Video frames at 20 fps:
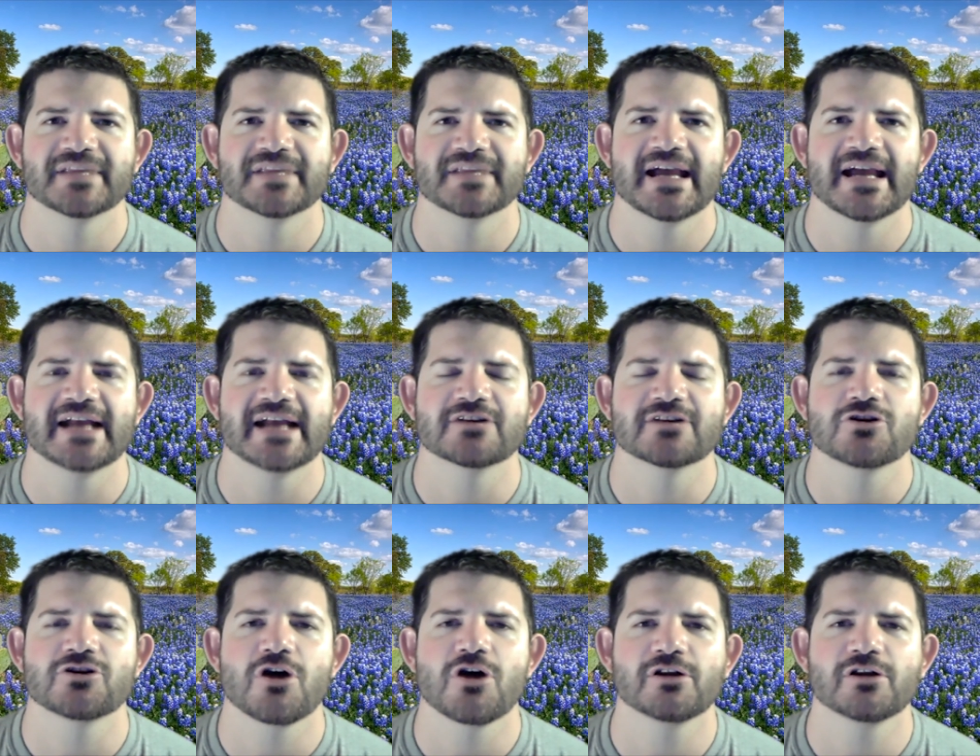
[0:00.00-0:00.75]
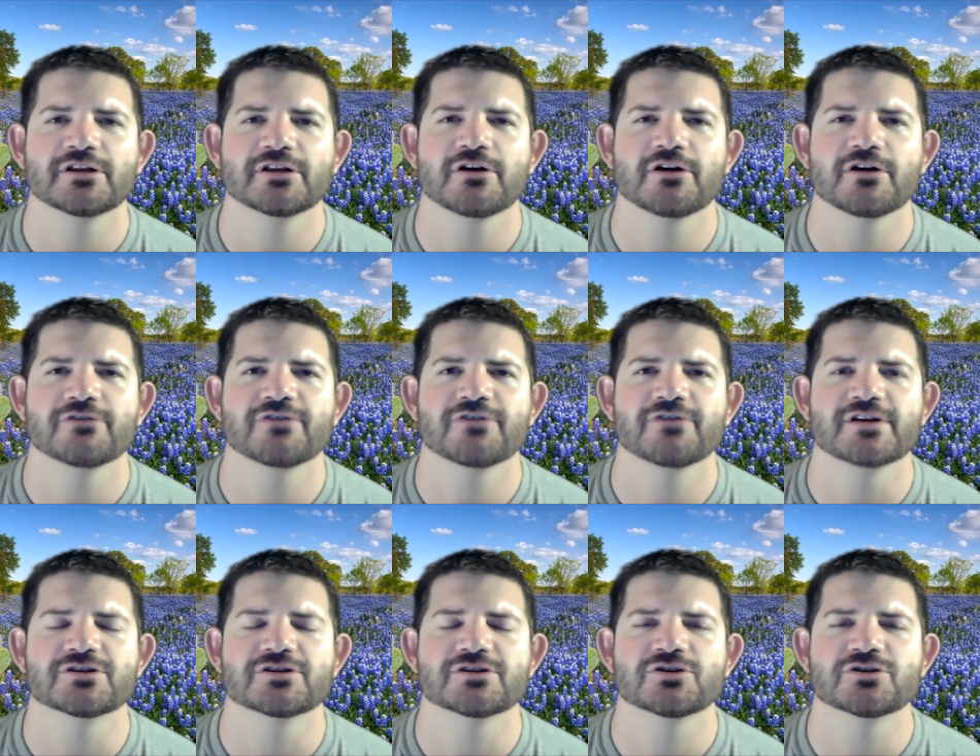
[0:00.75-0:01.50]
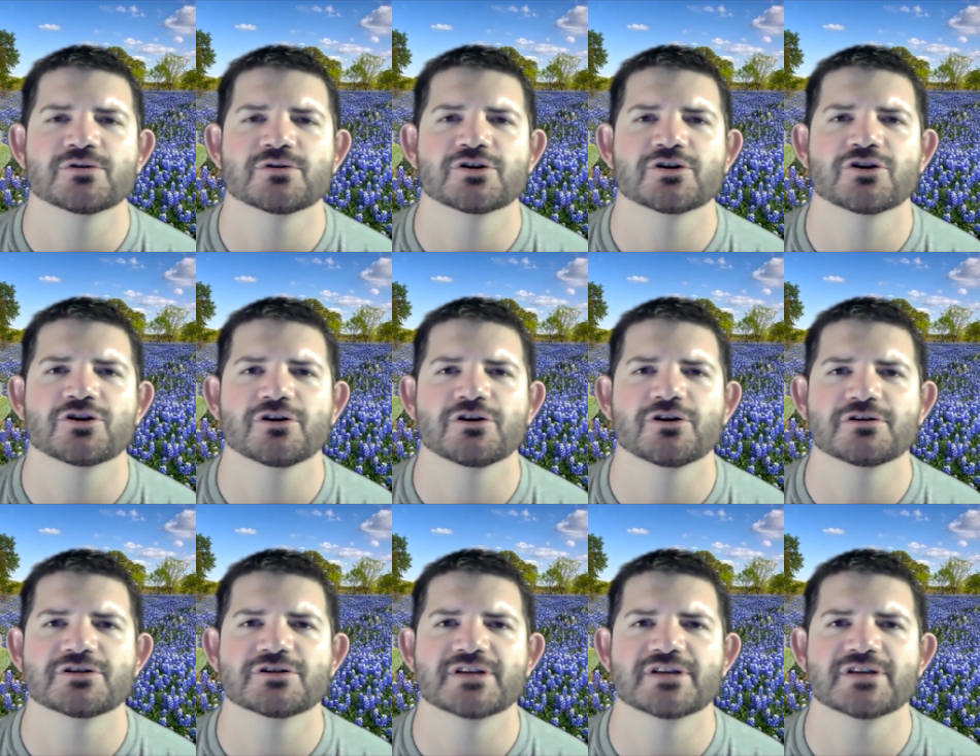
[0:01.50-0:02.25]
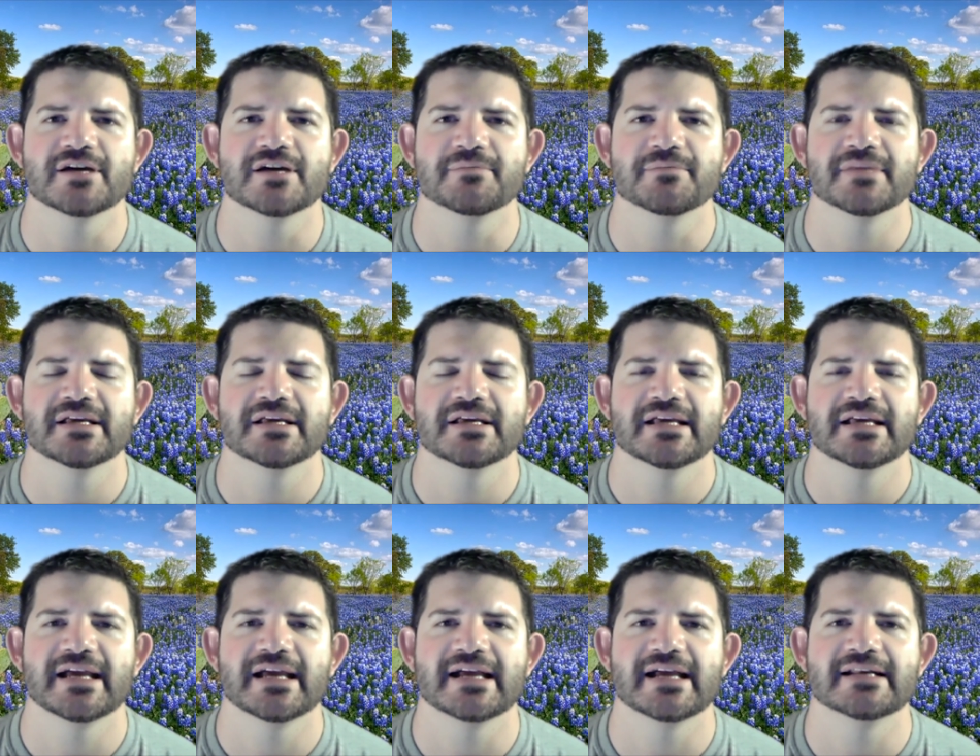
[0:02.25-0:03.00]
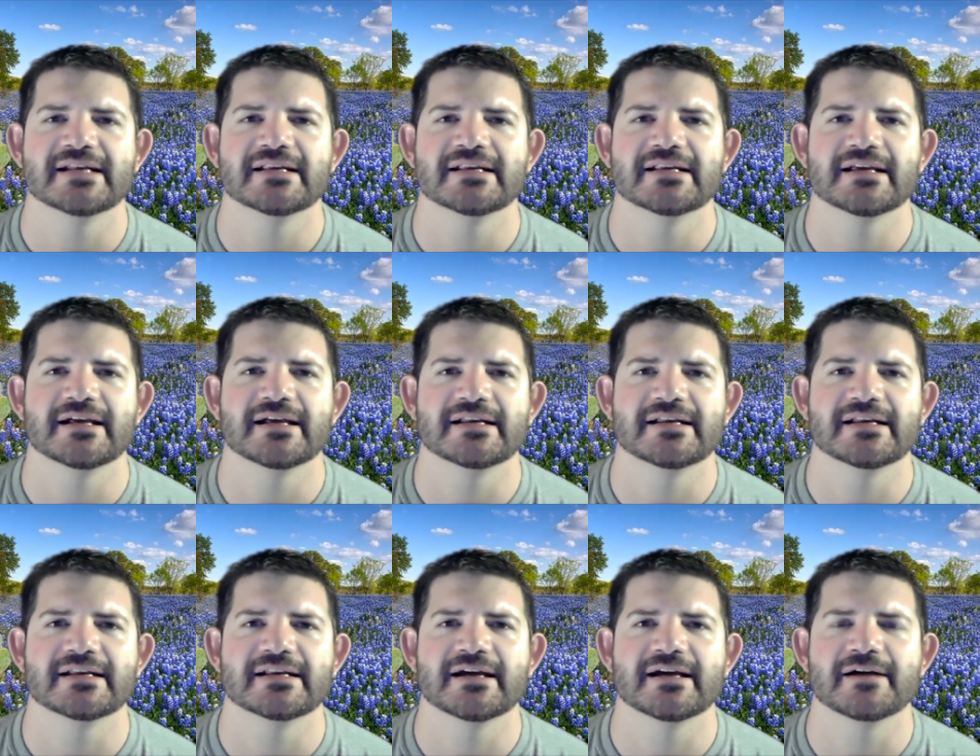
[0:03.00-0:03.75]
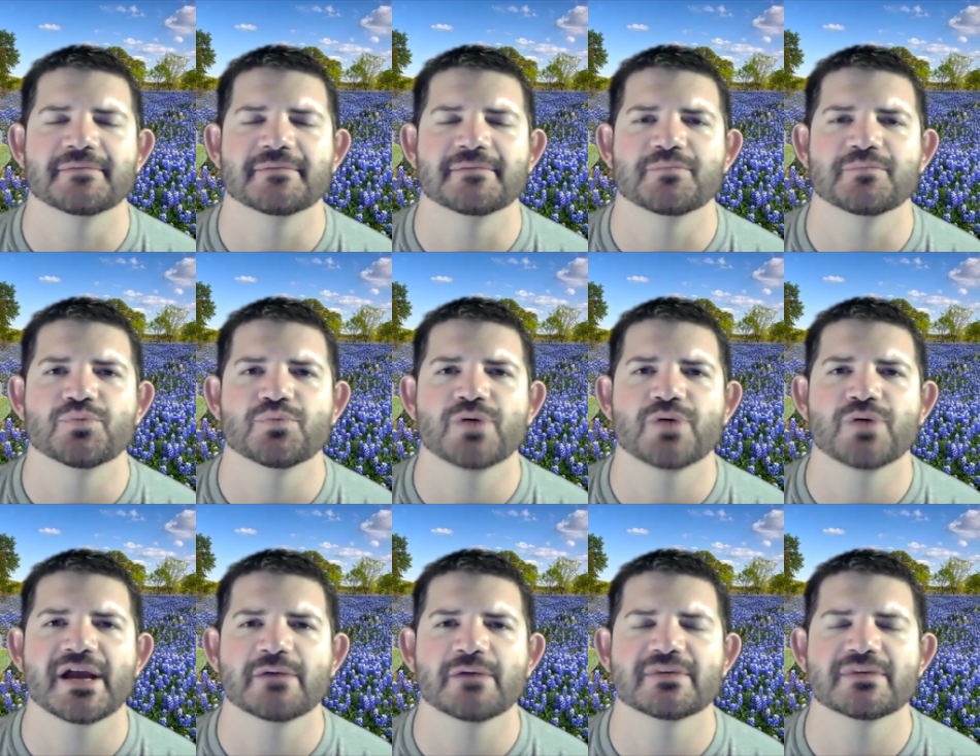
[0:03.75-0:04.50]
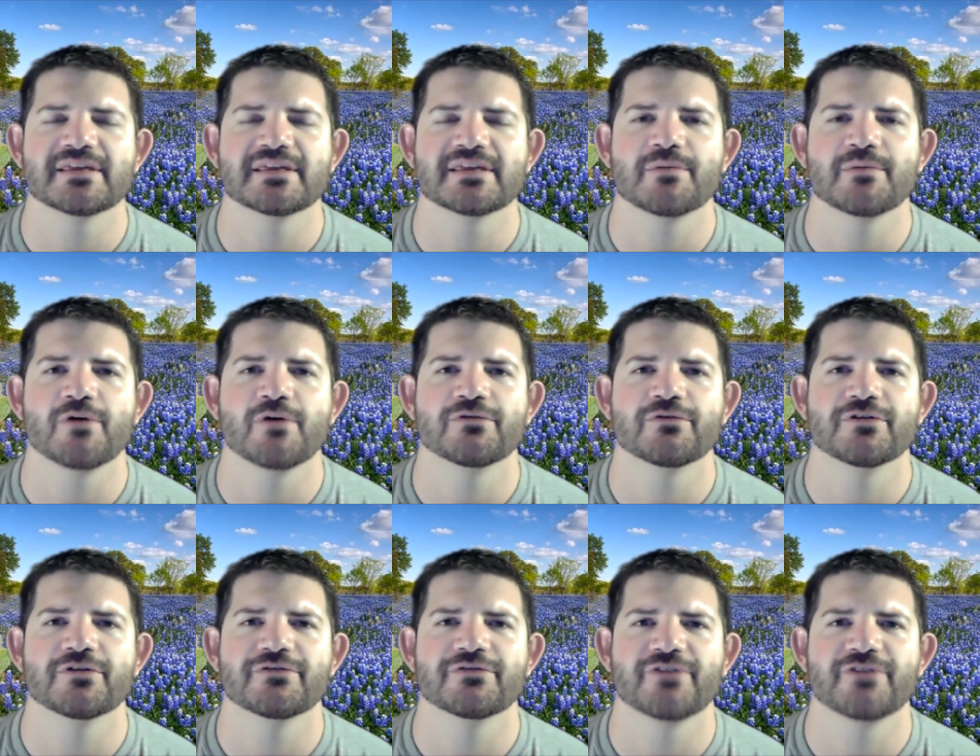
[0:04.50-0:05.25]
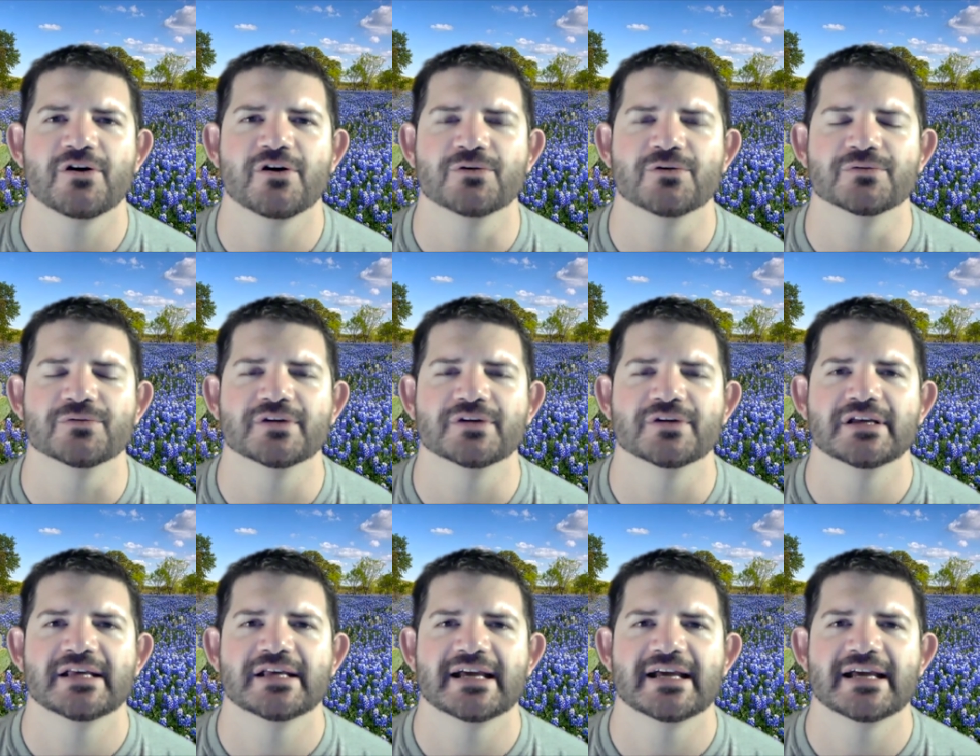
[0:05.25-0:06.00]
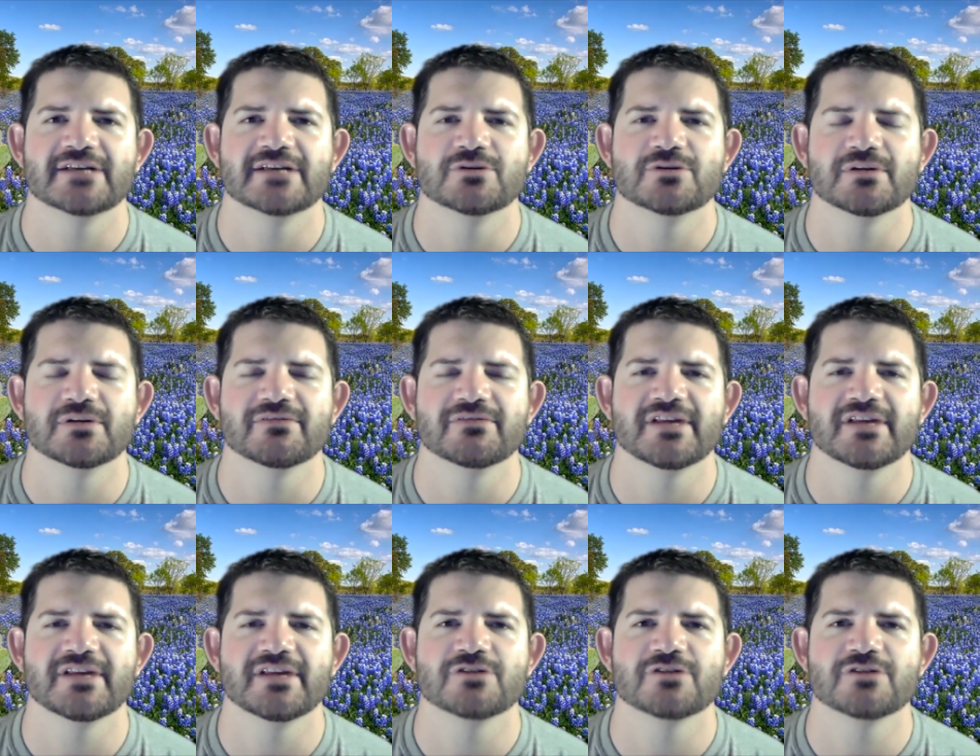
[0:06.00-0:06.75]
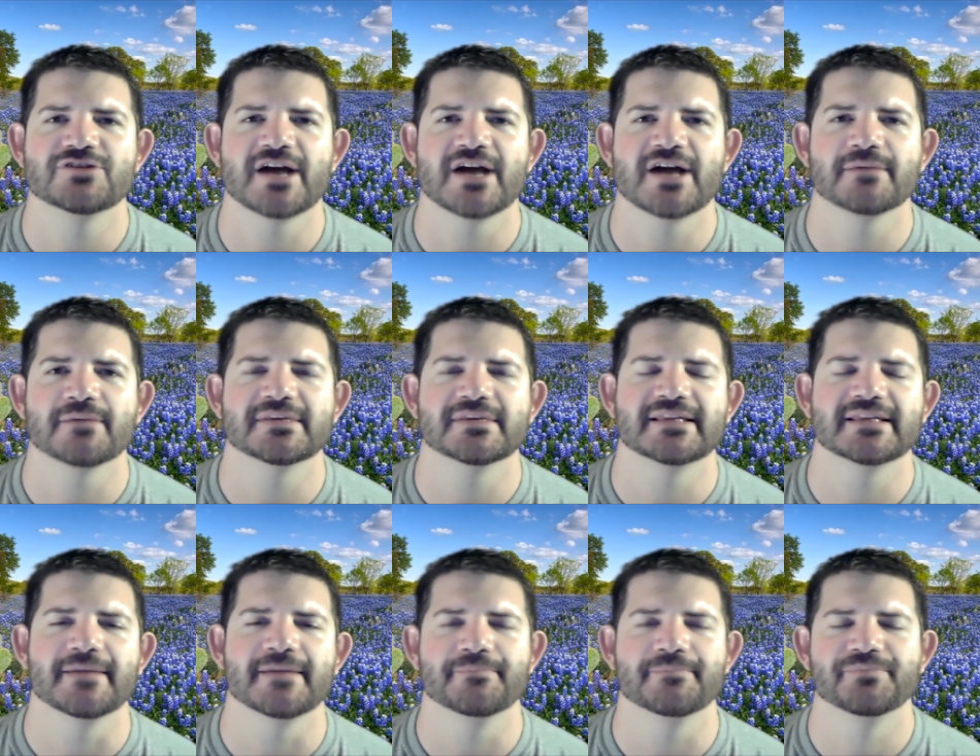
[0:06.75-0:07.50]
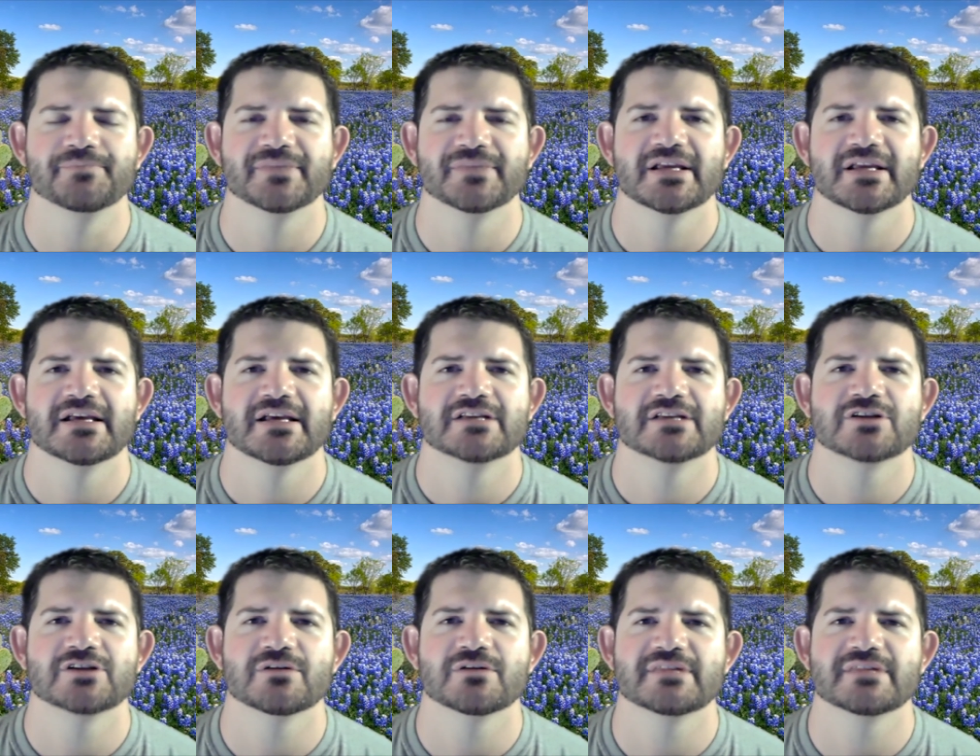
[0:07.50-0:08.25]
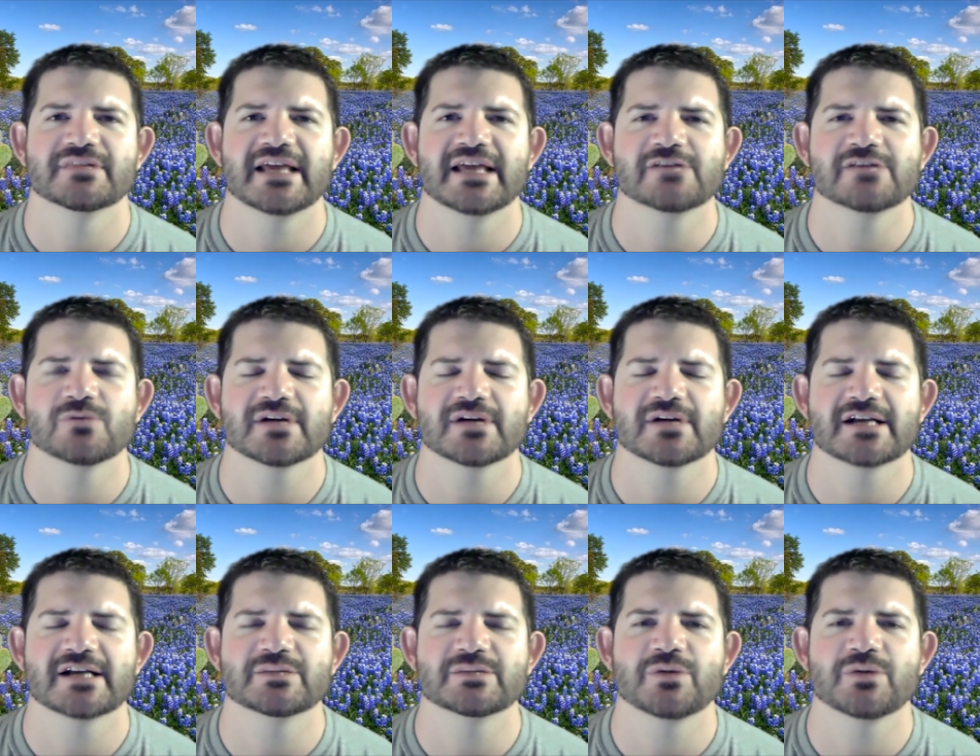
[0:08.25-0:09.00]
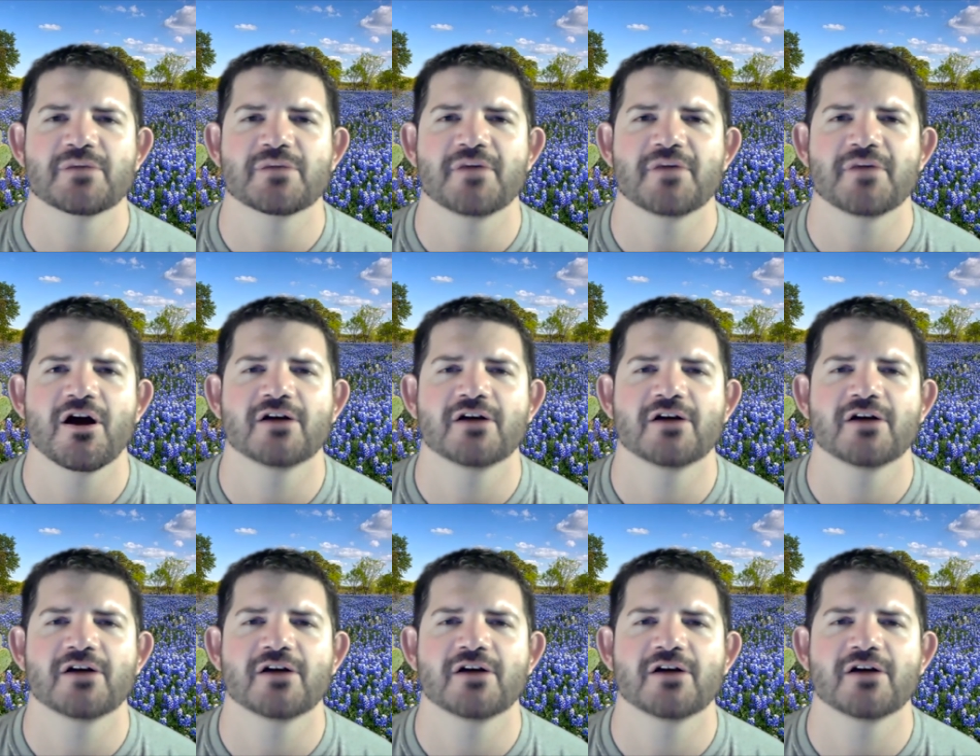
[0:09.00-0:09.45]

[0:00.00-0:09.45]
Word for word: and calling our friends to encourage them and, and um, praying with them over the phone and doing video chat with them. So that's what God's put on my heart